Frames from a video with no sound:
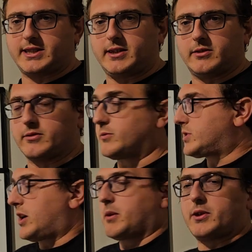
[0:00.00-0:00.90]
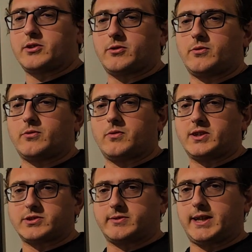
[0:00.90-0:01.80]
healed. We're talking about the
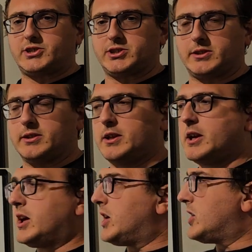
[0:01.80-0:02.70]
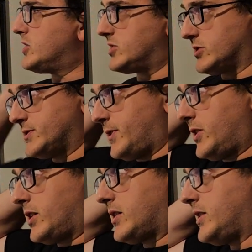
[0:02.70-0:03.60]
resurrection. So it's
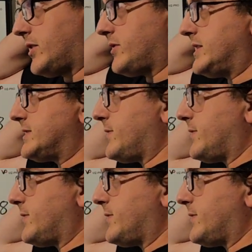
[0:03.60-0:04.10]
very clear this